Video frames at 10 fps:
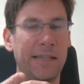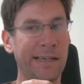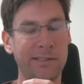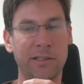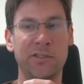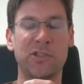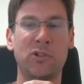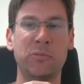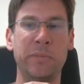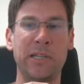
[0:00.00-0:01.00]
As a
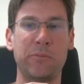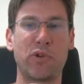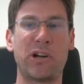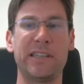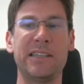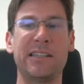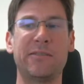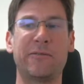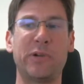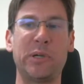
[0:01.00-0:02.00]
consultant being brought
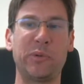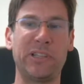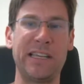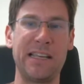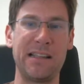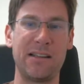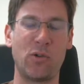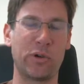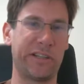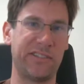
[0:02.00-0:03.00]
in, frequently
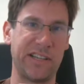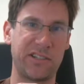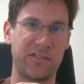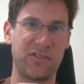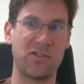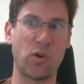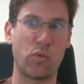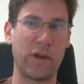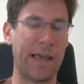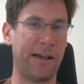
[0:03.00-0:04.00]
organizations
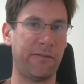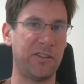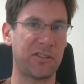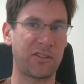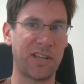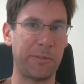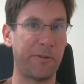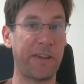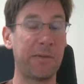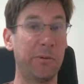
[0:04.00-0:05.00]
don't have this type
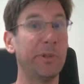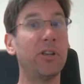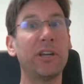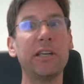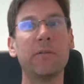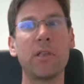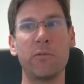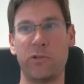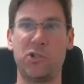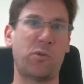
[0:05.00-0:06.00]
of capability,
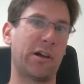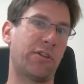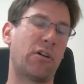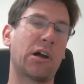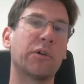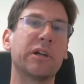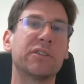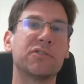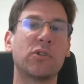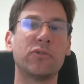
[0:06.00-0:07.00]
which is why they're hiring
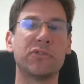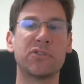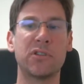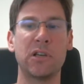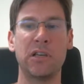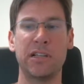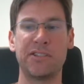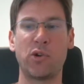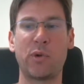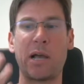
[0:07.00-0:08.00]
consultants. And
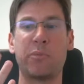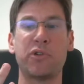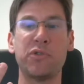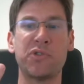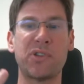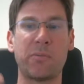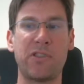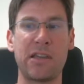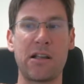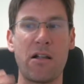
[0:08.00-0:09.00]
so when I produce
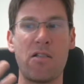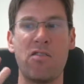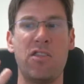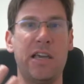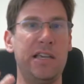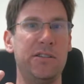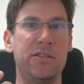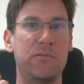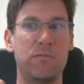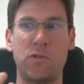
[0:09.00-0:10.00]
something, they
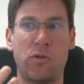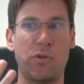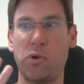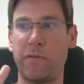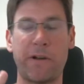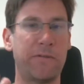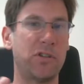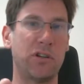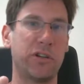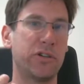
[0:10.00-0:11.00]
don't know if I've
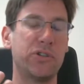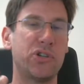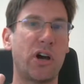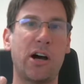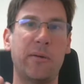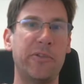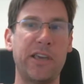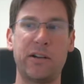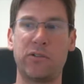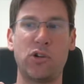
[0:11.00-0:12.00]
done a good job.
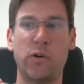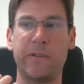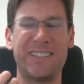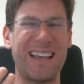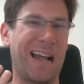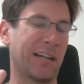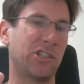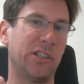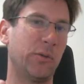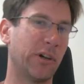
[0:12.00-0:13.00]
They don't know if it's
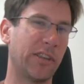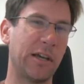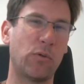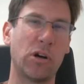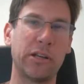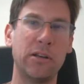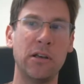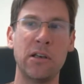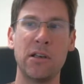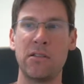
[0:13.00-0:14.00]
actually what they want.
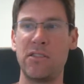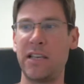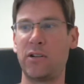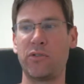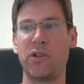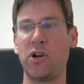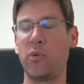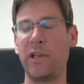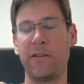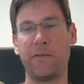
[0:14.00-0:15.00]
They don't
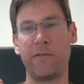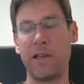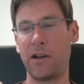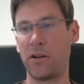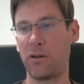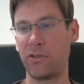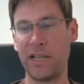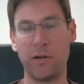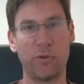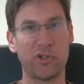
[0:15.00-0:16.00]
know if their
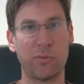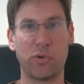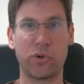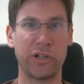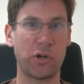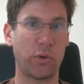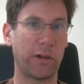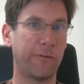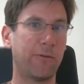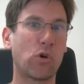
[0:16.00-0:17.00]
data will support it
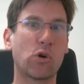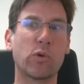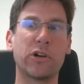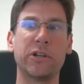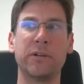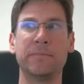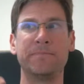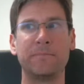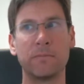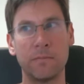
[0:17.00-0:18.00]
going forward.
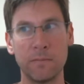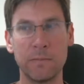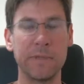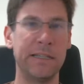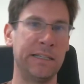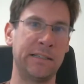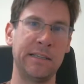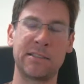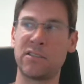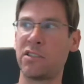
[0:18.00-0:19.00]

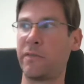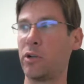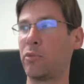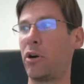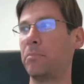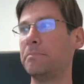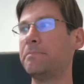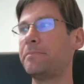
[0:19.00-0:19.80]
It's a severe problem.